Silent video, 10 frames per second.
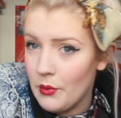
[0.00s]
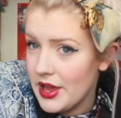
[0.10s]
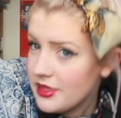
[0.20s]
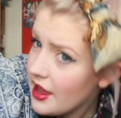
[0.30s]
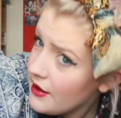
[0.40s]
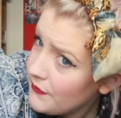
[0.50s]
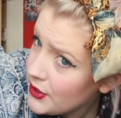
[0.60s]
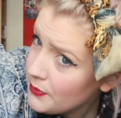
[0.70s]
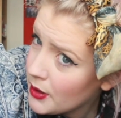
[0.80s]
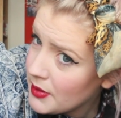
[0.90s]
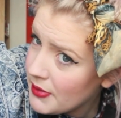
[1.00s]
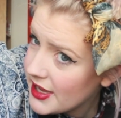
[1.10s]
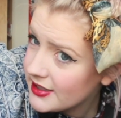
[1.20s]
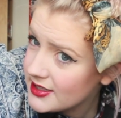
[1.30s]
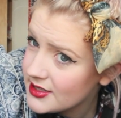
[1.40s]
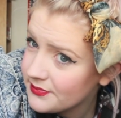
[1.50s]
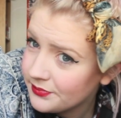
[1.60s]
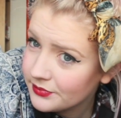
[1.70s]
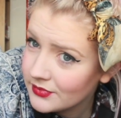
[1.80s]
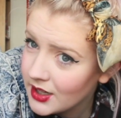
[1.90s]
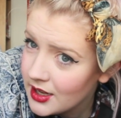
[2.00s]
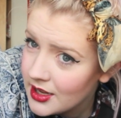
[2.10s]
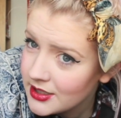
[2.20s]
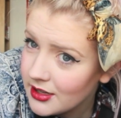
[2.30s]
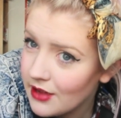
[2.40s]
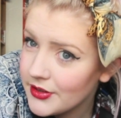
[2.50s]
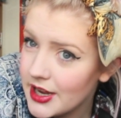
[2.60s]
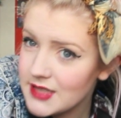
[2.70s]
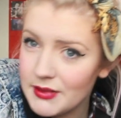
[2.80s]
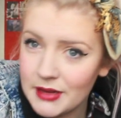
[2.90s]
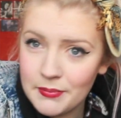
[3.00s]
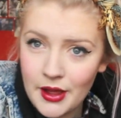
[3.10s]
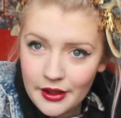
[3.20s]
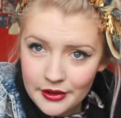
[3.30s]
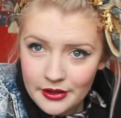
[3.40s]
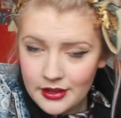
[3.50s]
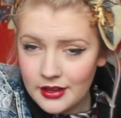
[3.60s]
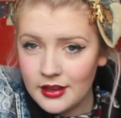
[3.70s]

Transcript: with a few bobby pins. I have a nice big bow,